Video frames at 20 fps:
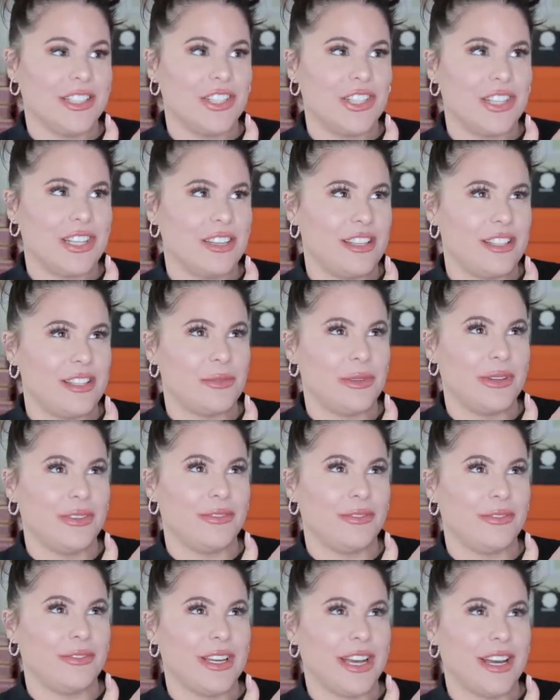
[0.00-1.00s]
Jeez,
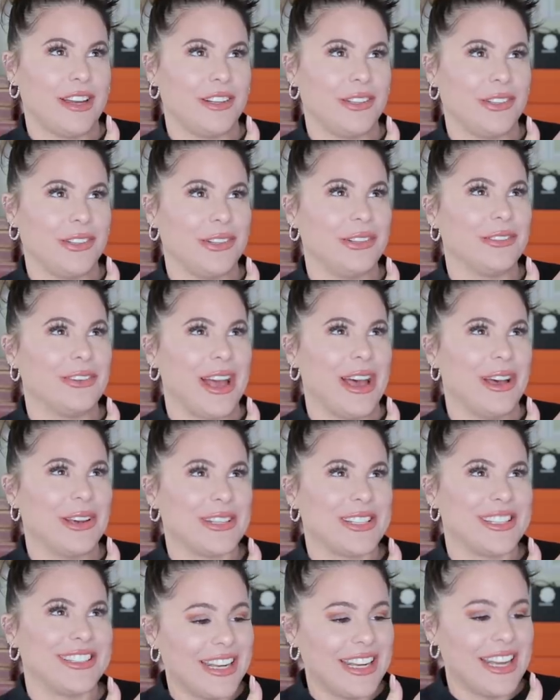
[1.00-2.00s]
we've had a lot of
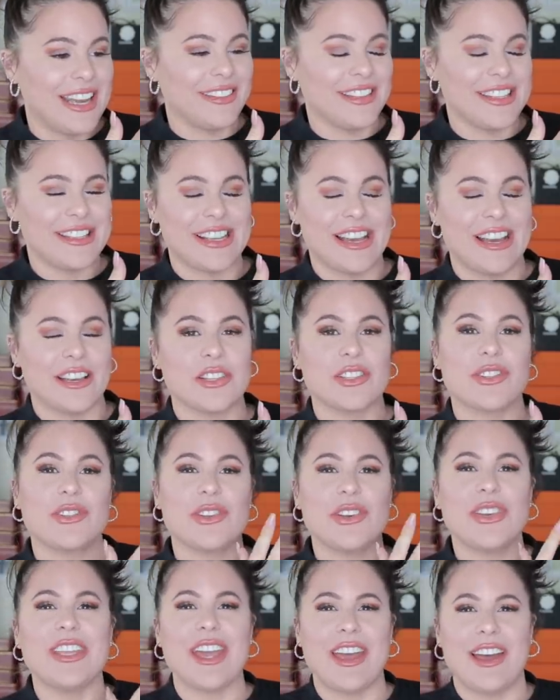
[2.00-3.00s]
houses. And now this house.
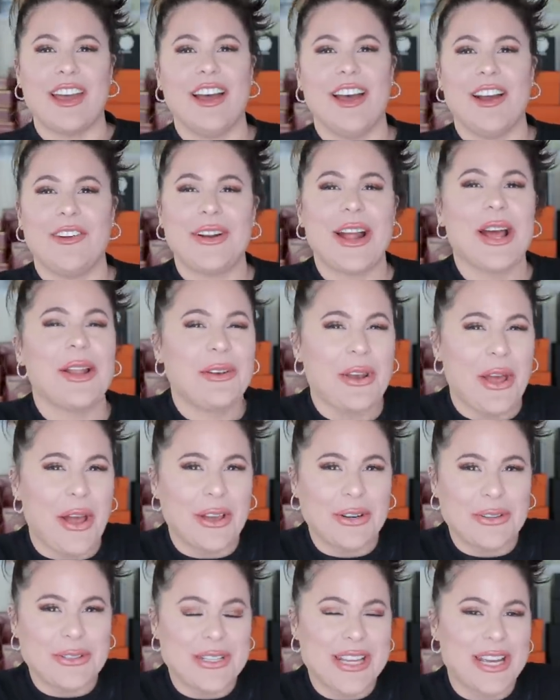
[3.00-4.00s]
So yeah, around
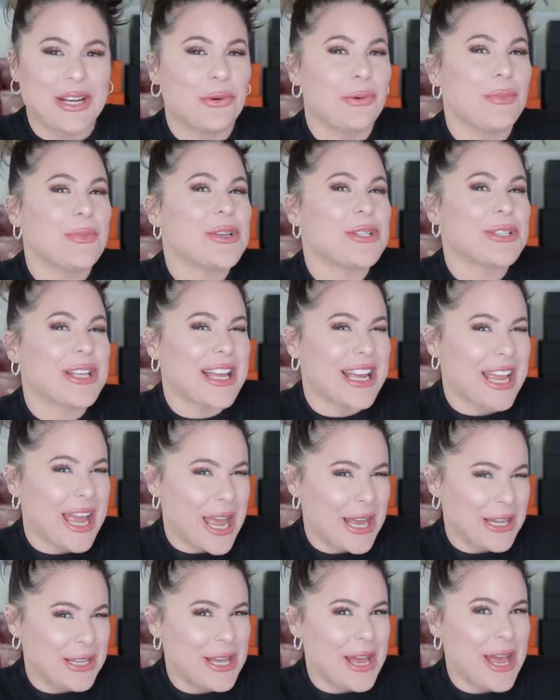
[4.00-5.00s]
nine or 10, almost like
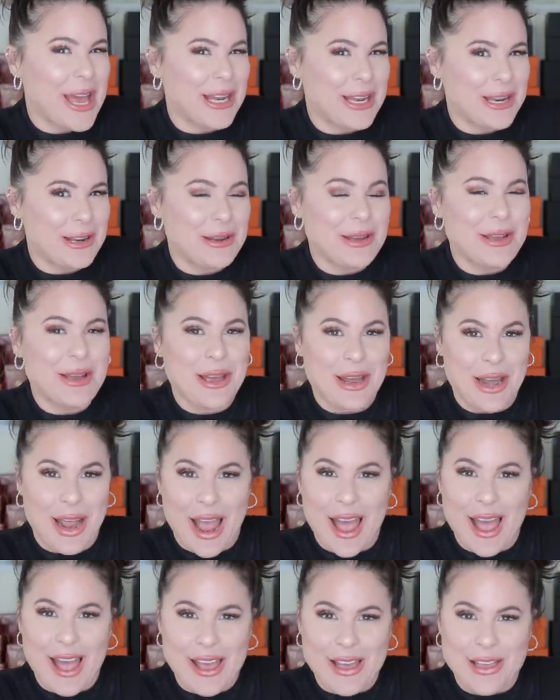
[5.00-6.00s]
a,
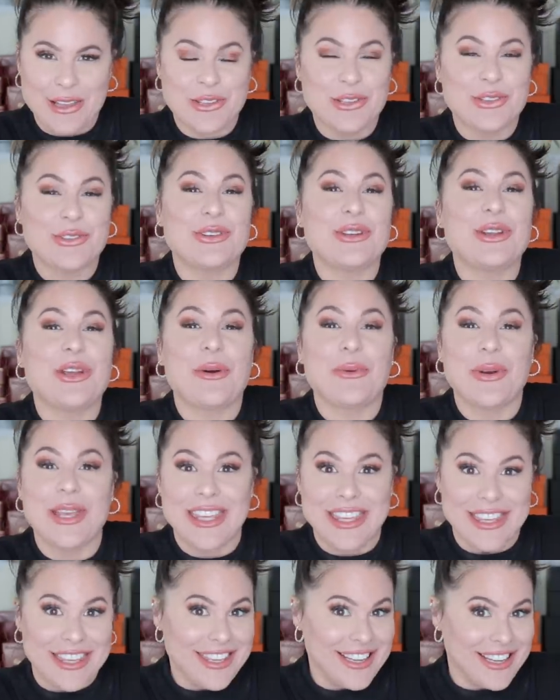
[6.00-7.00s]
a, a, a studio a
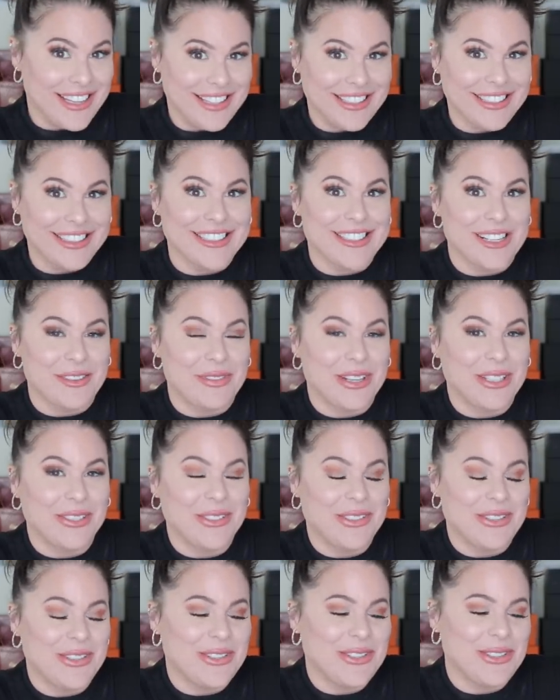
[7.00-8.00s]
year, because I've been
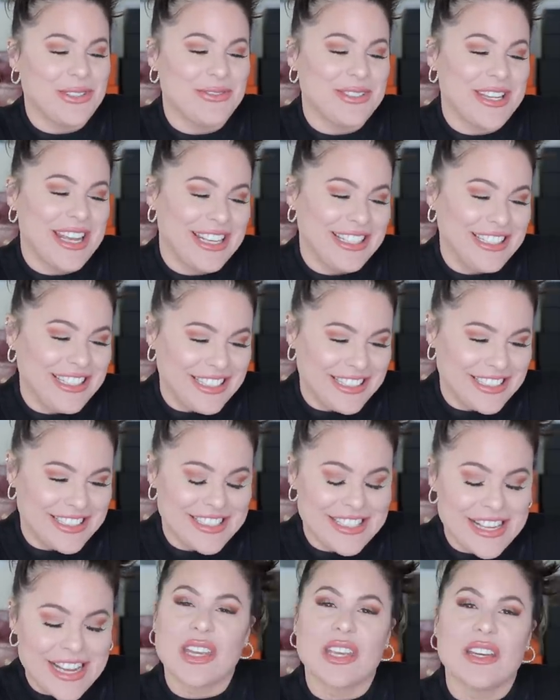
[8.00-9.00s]
on YouTube 10
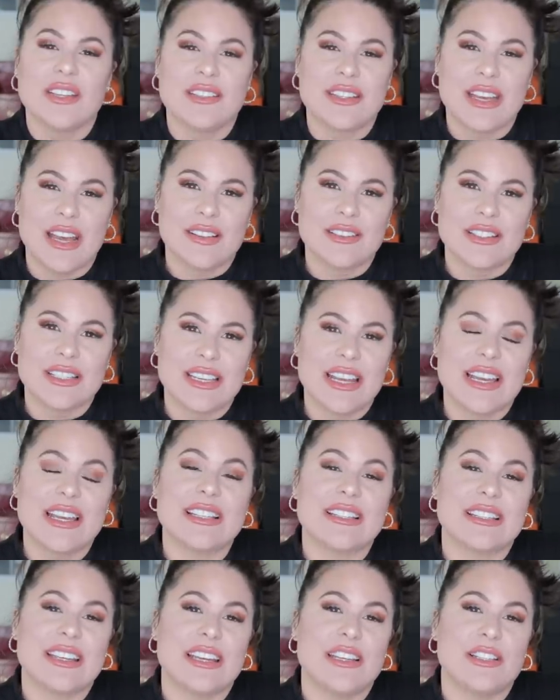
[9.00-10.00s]
years.
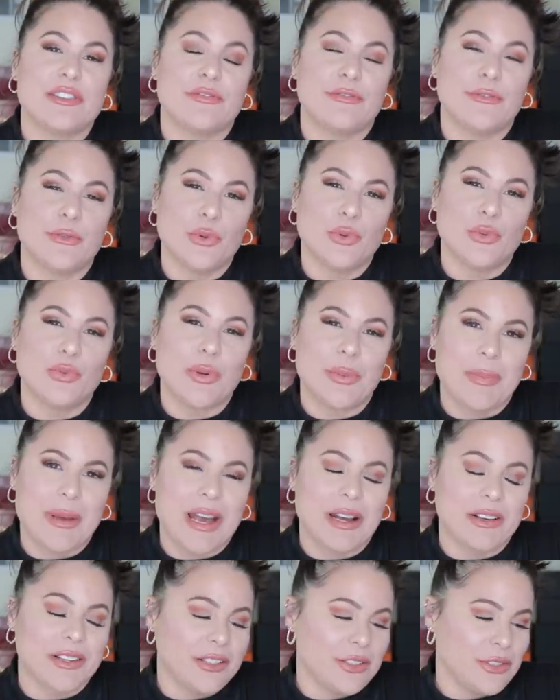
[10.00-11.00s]
Downstairs needs full rip
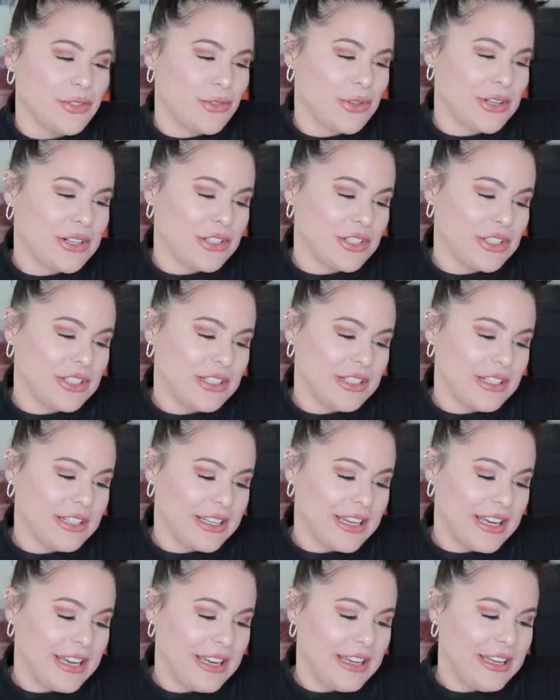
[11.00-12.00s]
out construction,
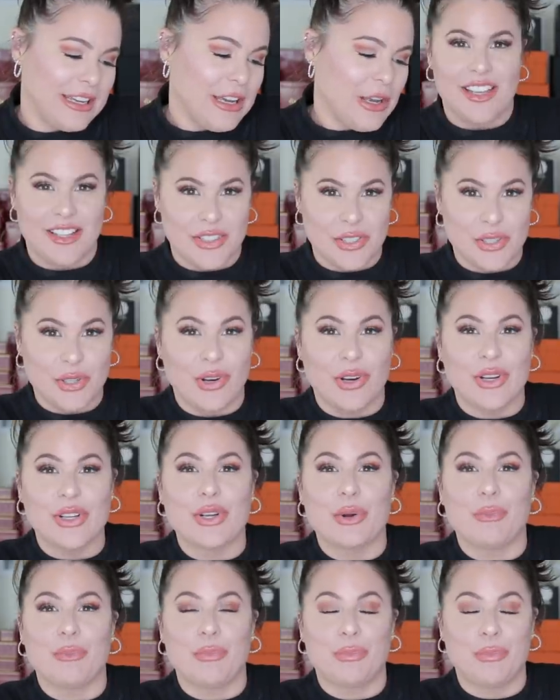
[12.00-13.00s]
okay? It's
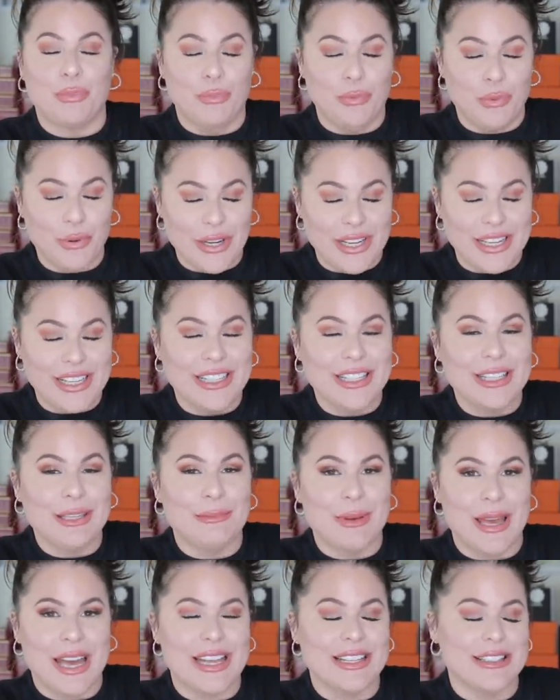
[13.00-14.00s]
got really
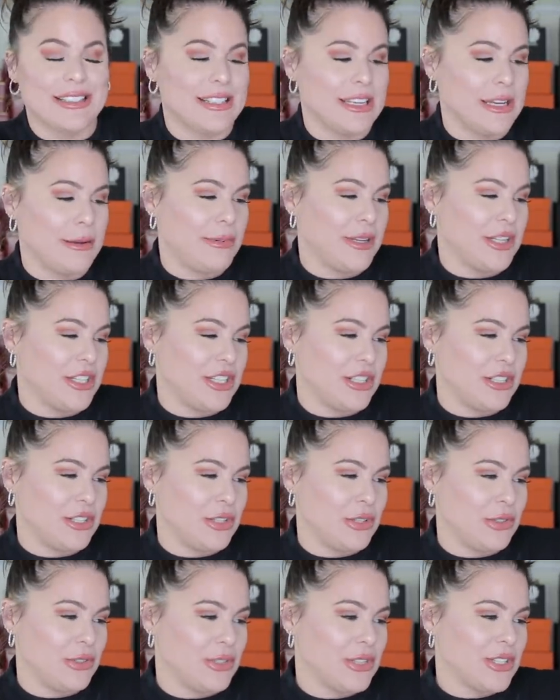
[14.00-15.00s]
bad seepage
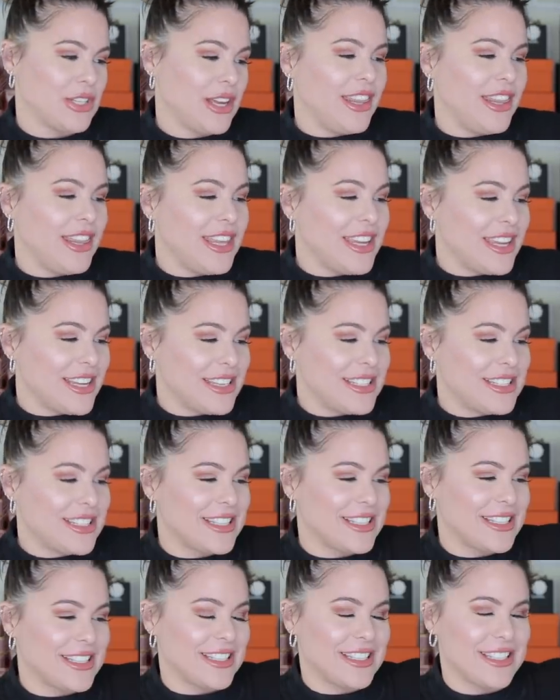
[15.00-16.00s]
issues.
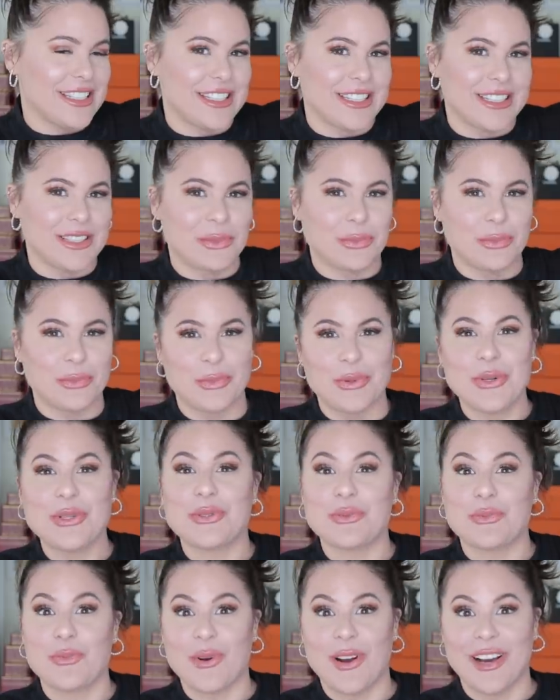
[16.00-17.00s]
This
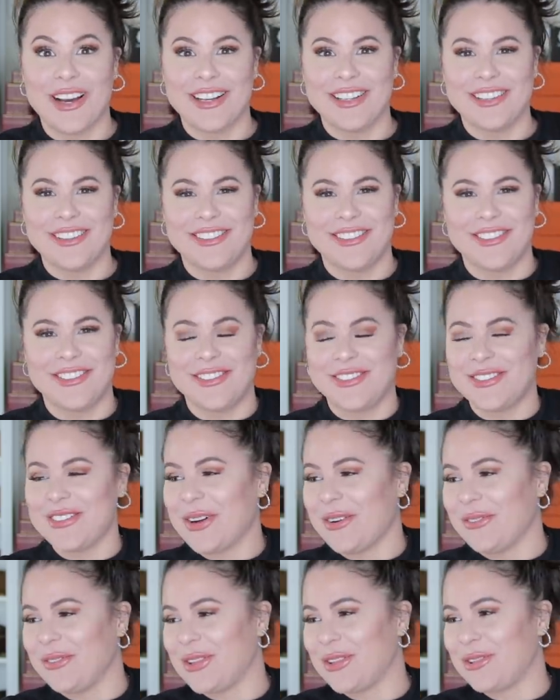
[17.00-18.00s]
was one
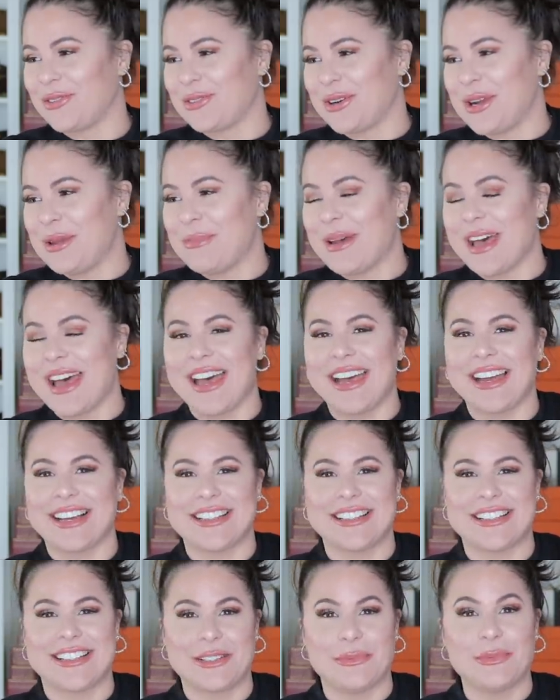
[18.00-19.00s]
of the three
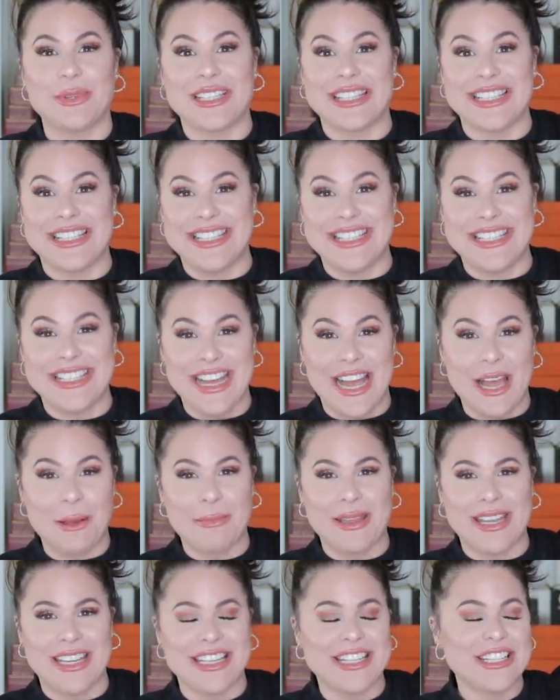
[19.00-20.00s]
bags that was
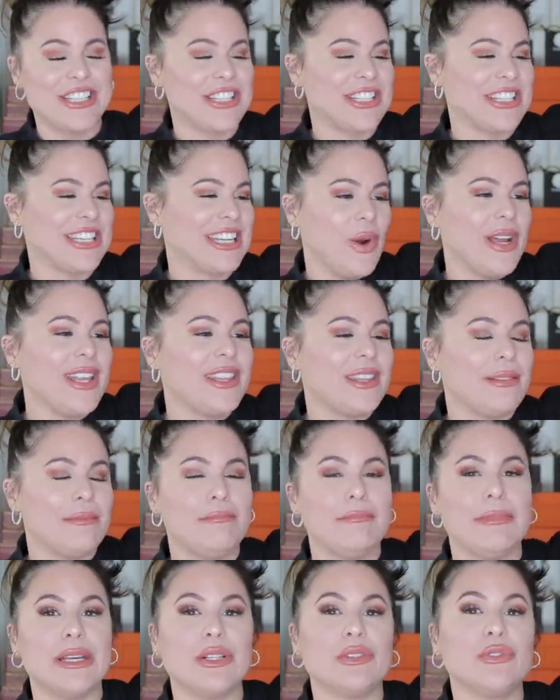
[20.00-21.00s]
damaged with
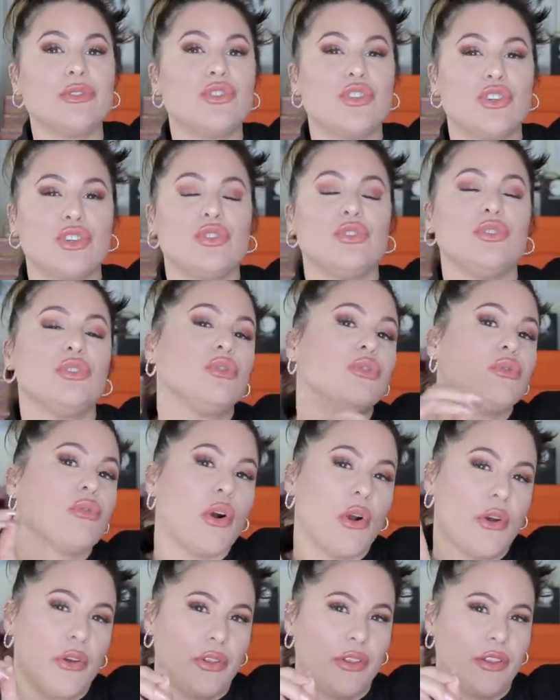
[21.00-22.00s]
mildew
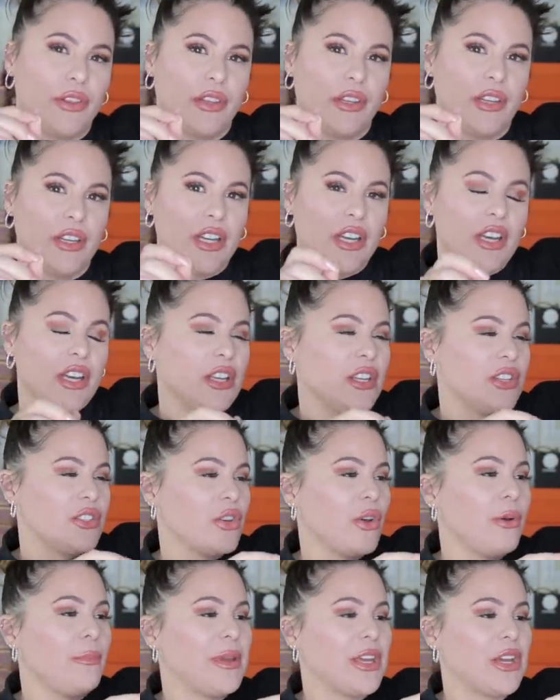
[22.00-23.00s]
growth.
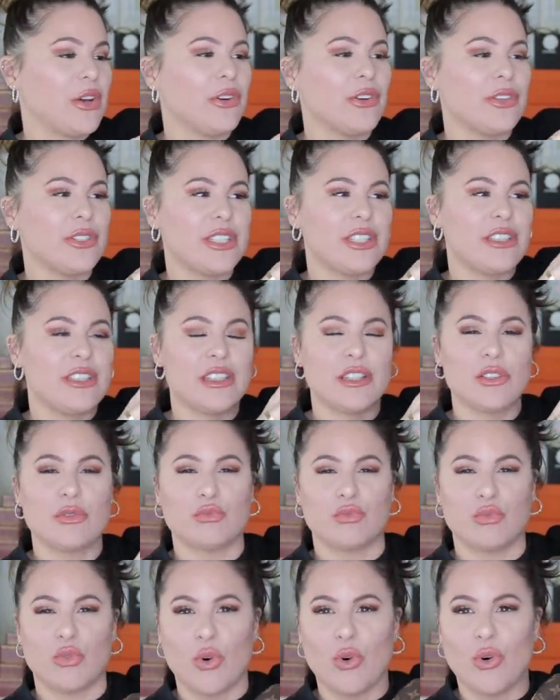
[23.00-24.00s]
So because this is
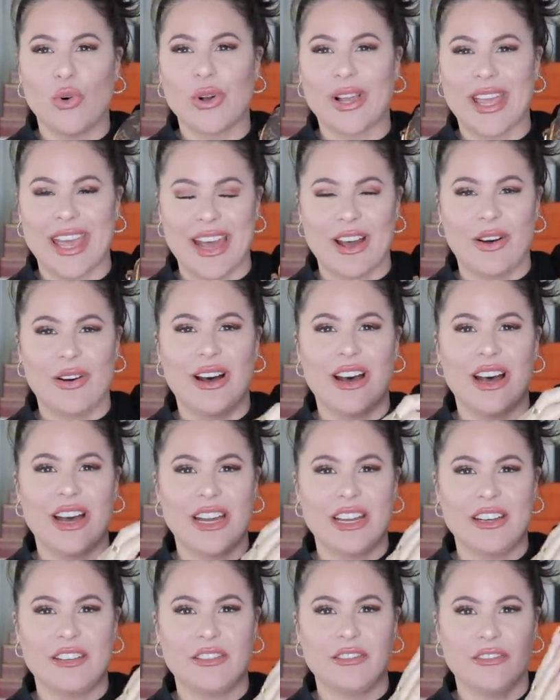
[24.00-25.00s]
raw
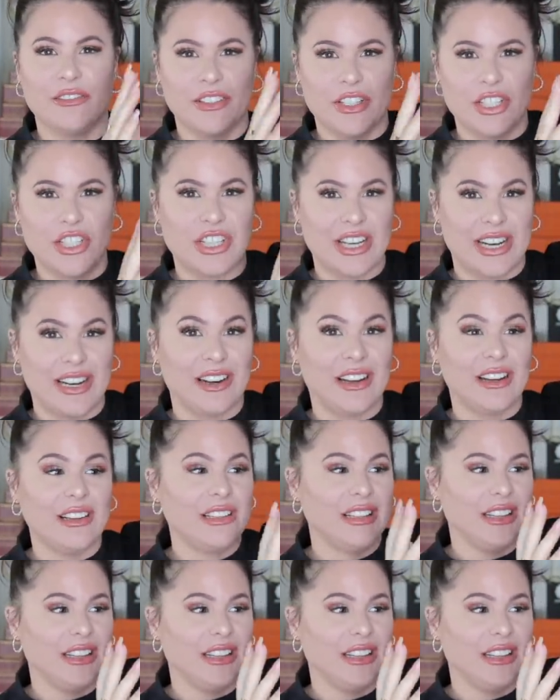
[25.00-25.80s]
cowhide vachetta